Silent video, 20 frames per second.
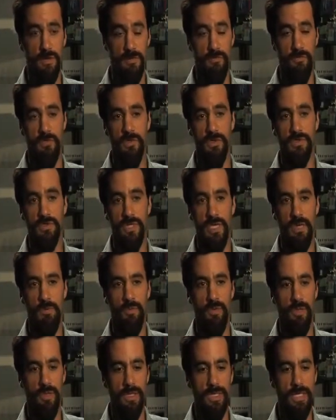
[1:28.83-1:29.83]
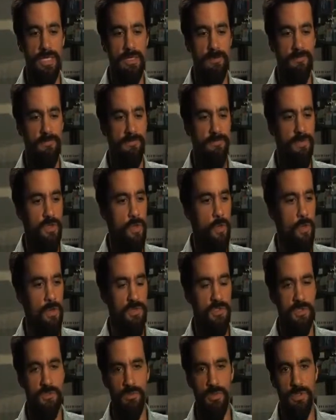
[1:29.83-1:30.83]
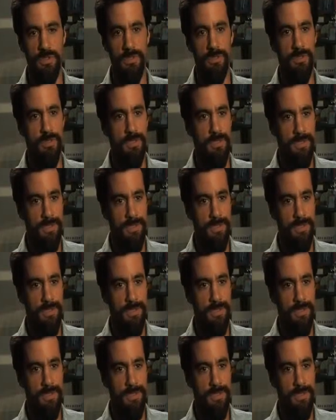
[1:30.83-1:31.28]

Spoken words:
For example, if the oil spill